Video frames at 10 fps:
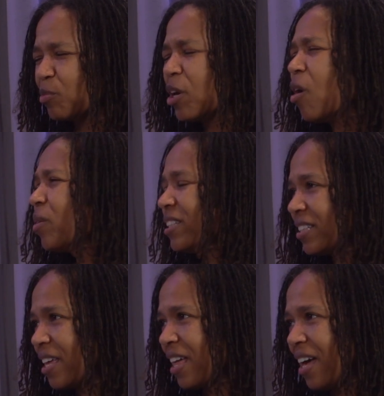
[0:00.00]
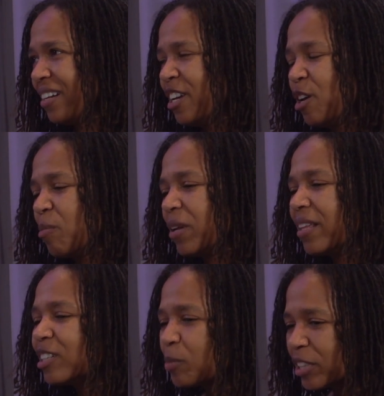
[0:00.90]
And we always say that, but I
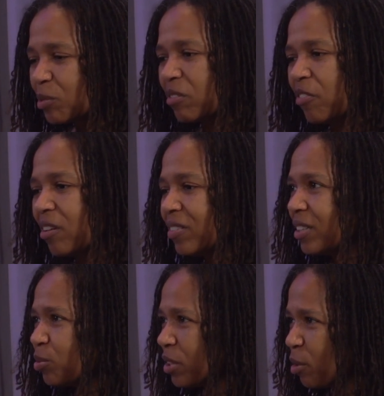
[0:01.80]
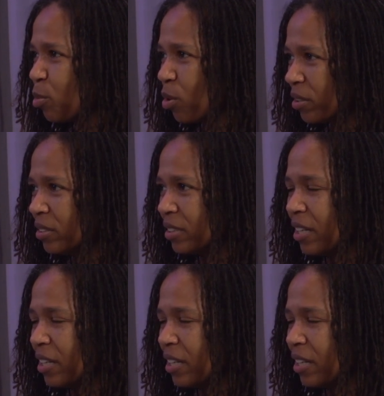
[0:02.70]
think especially with vulva, it's really important.